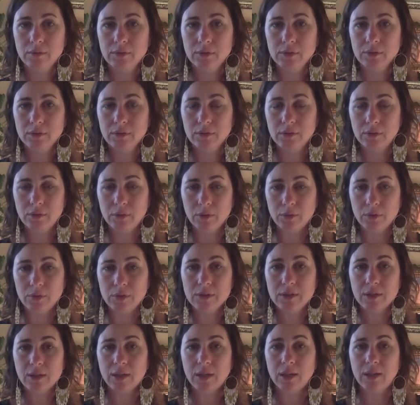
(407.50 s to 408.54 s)
Just
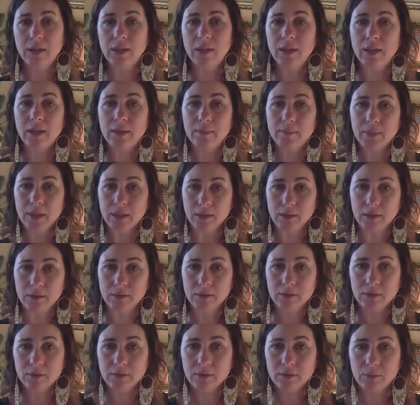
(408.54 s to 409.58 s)
noticing and naming
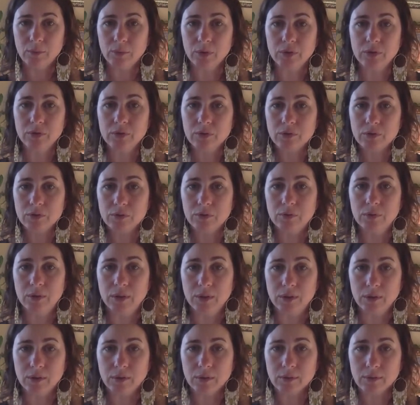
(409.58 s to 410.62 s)
what's true
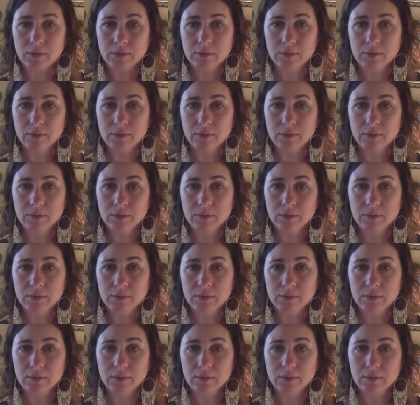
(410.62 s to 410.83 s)
here.